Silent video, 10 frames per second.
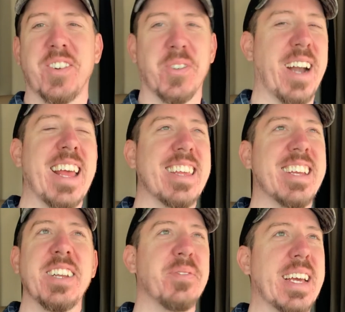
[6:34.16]
or an
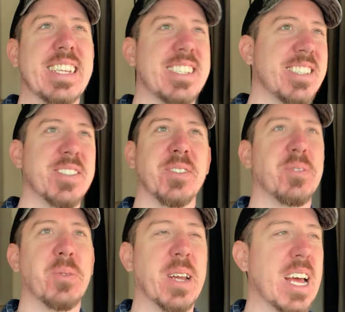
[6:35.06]
alien invasion or
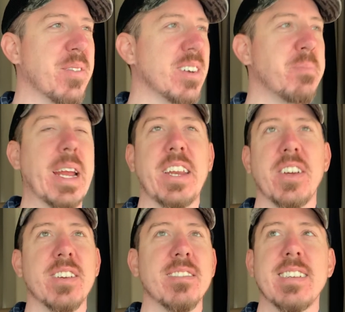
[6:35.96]
whatever,
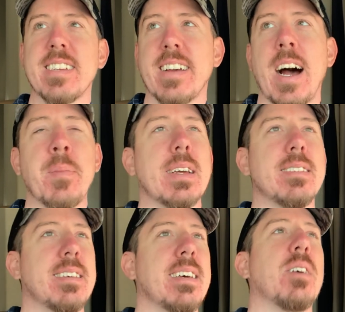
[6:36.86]
meteor, comet,
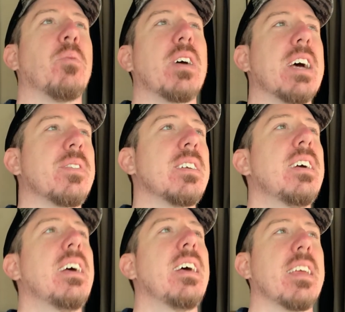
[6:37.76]
whatever,
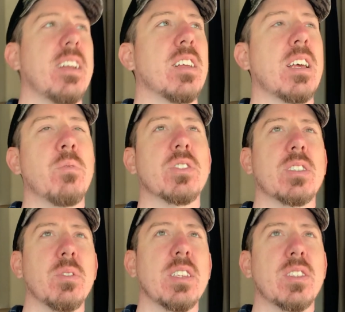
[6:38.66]
then we'll
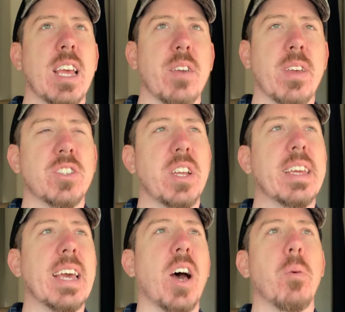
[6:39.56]
really see how things
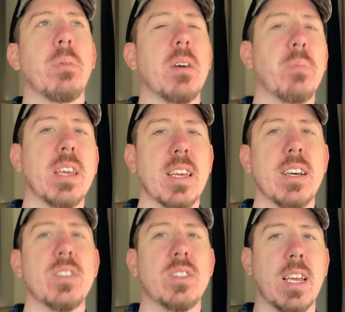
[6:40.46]
shake out. But
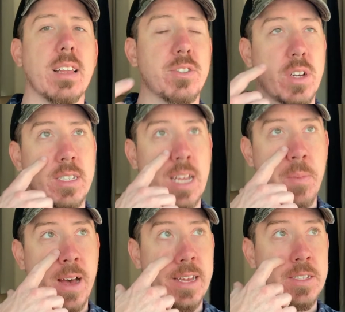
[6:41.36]
because the electric
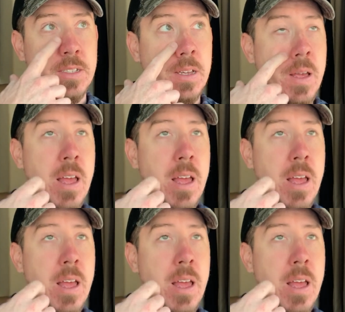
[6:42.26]
semis,